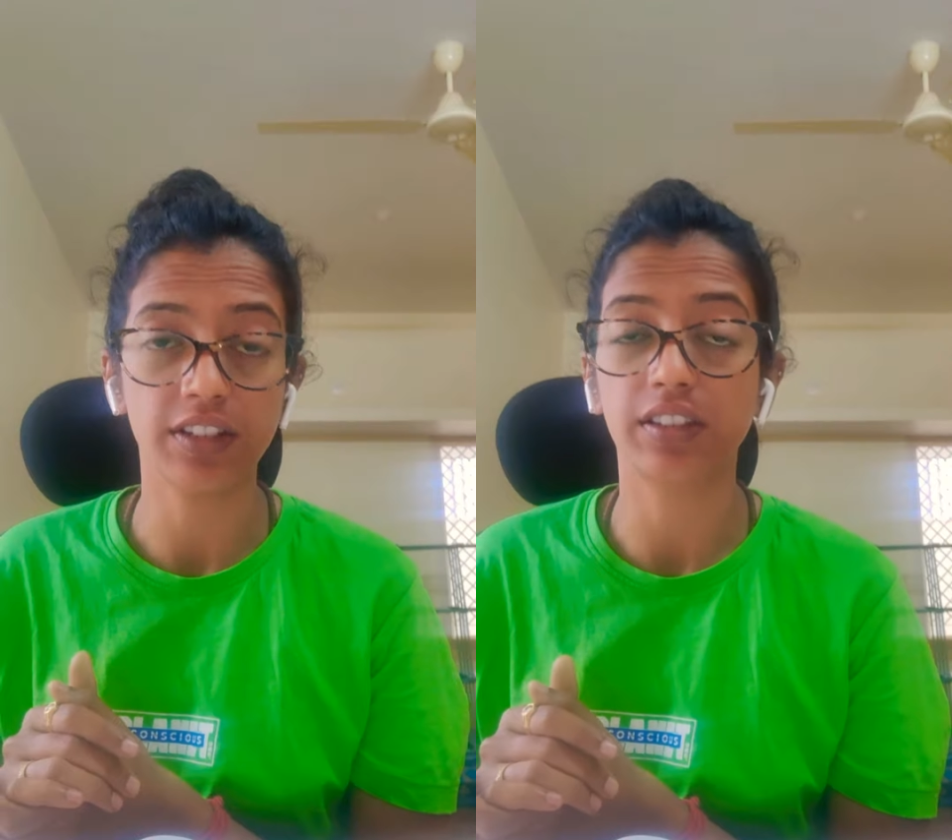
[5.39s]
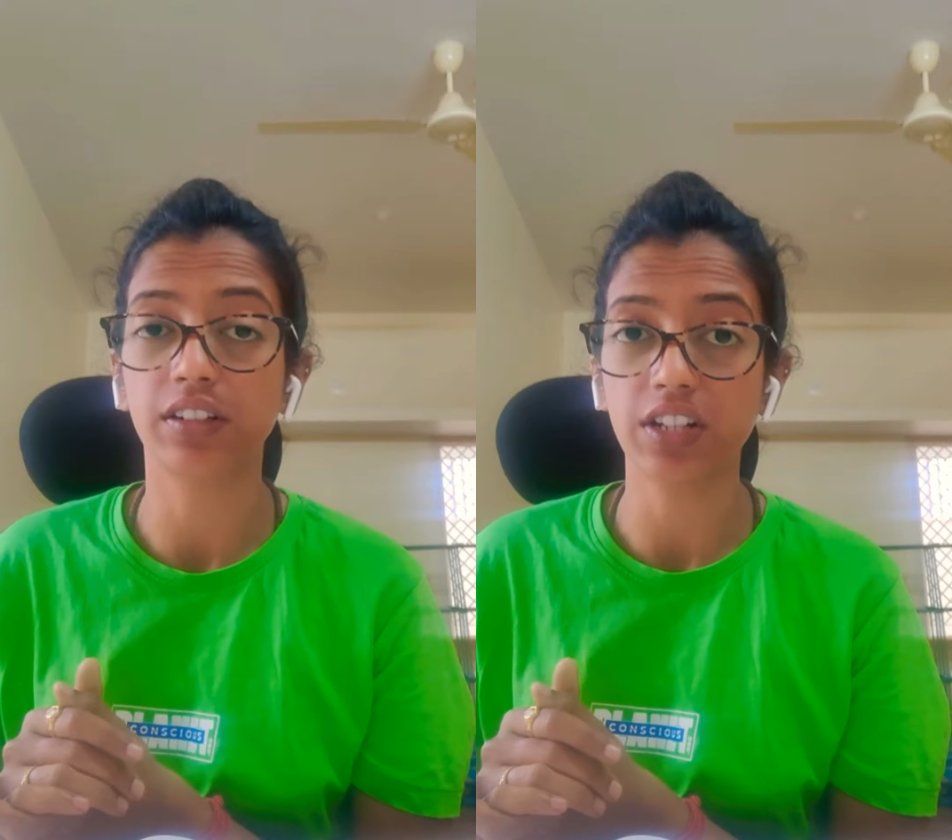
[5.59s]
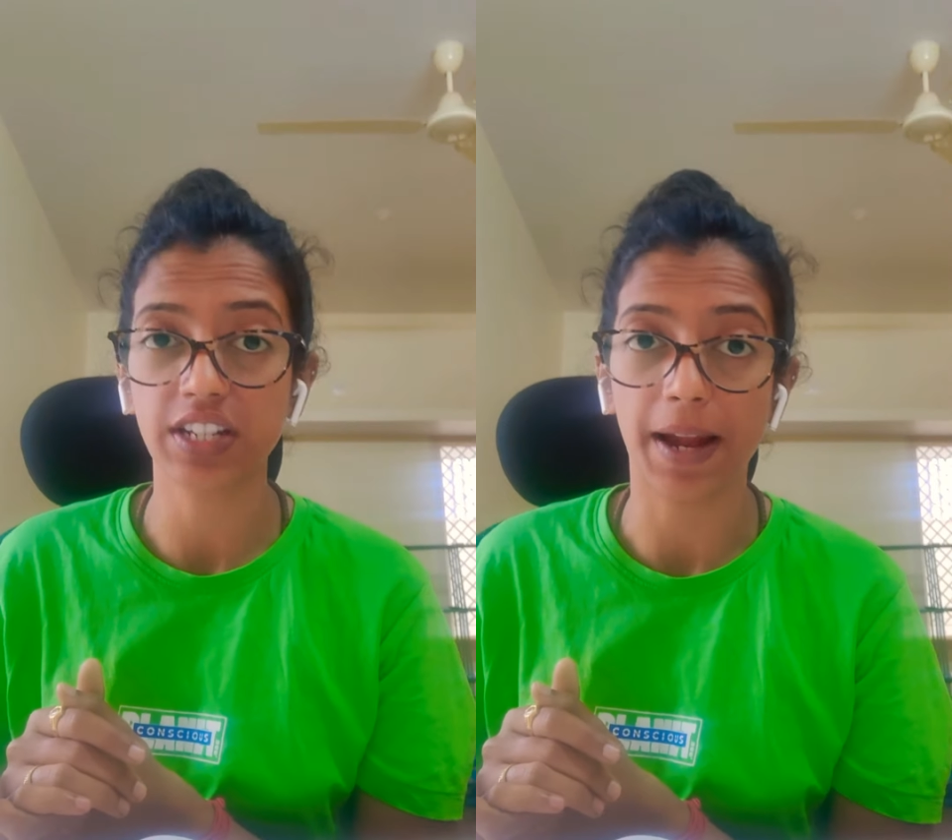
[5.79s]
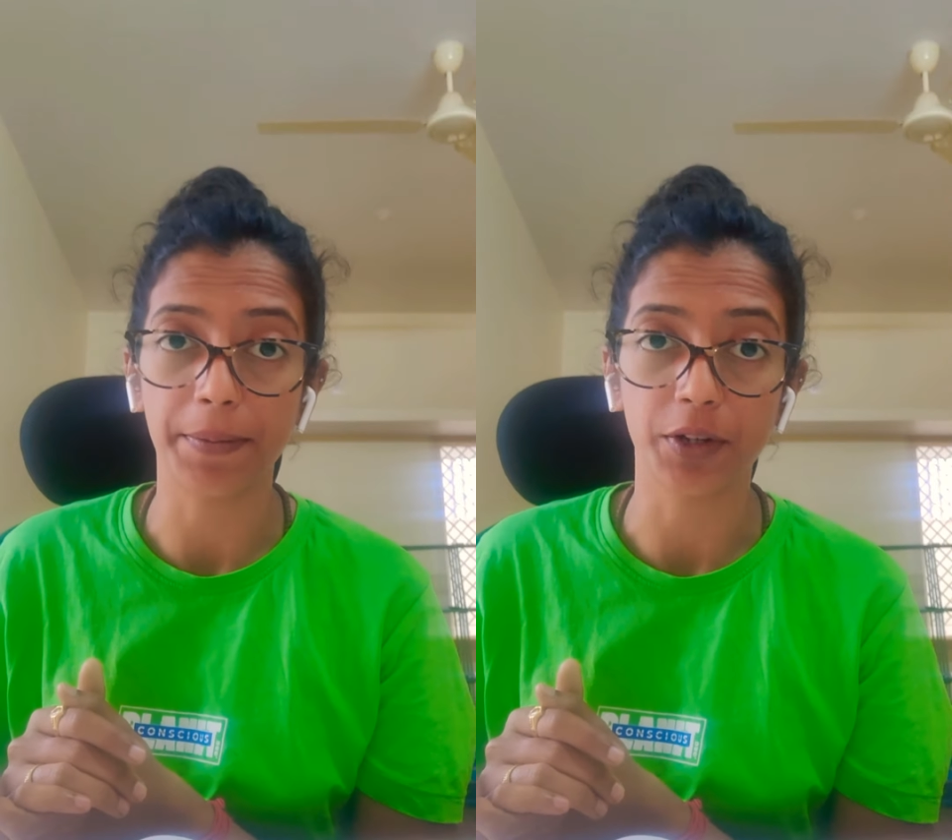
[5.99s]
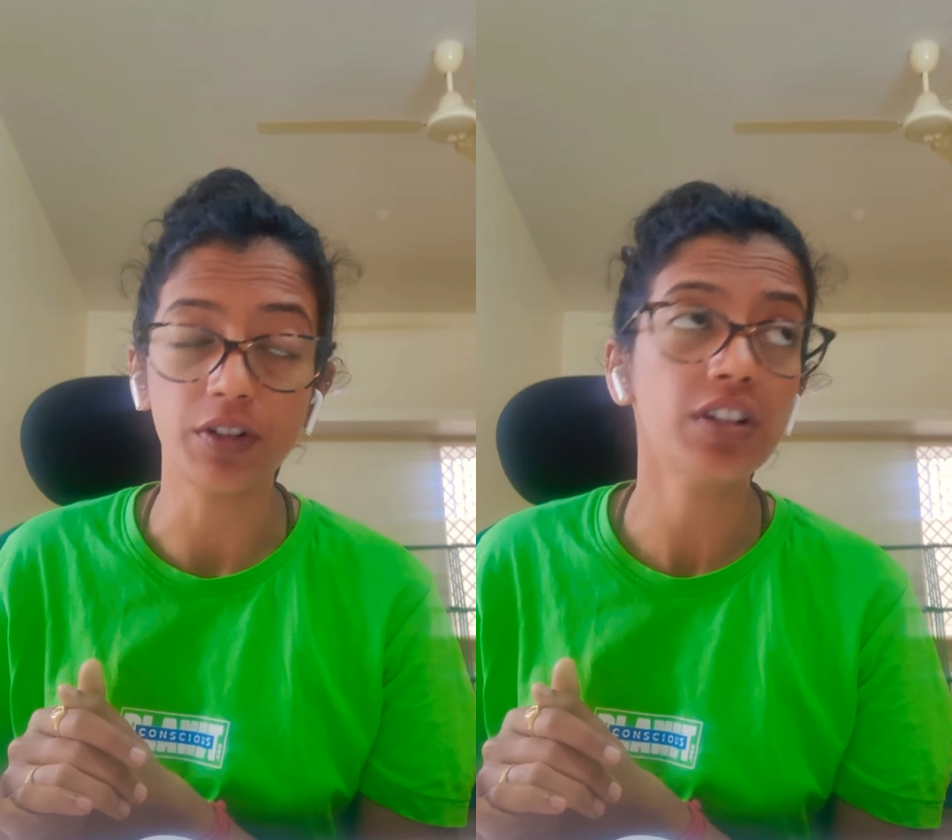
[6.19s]
the third
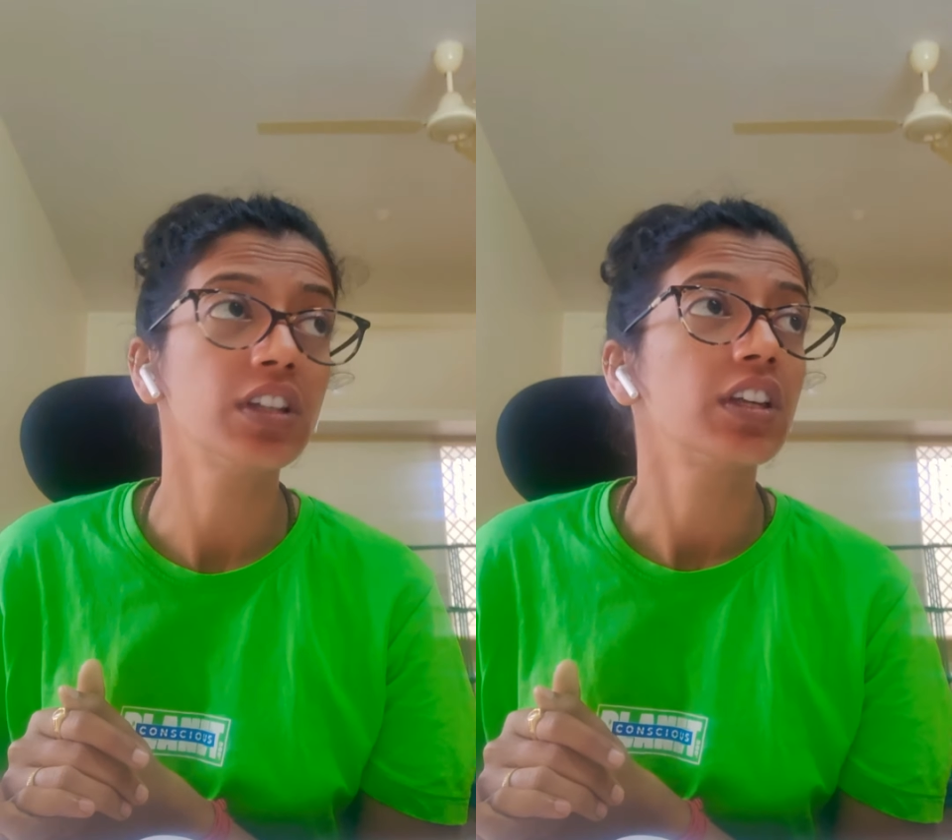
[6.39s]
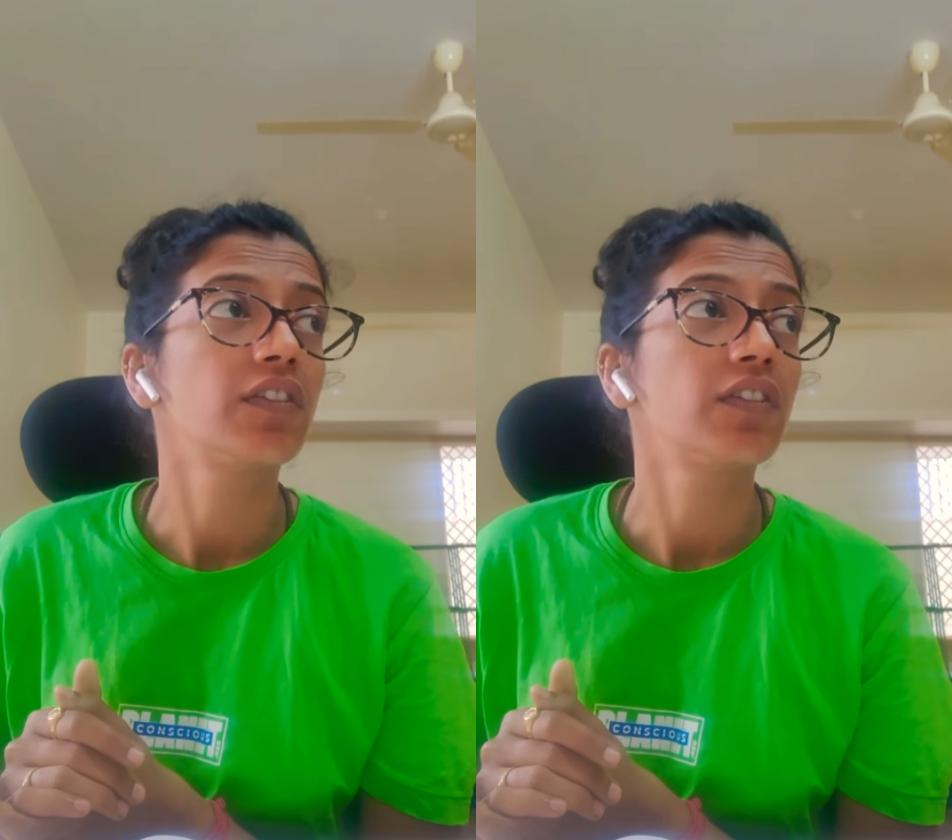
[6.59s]
chapter,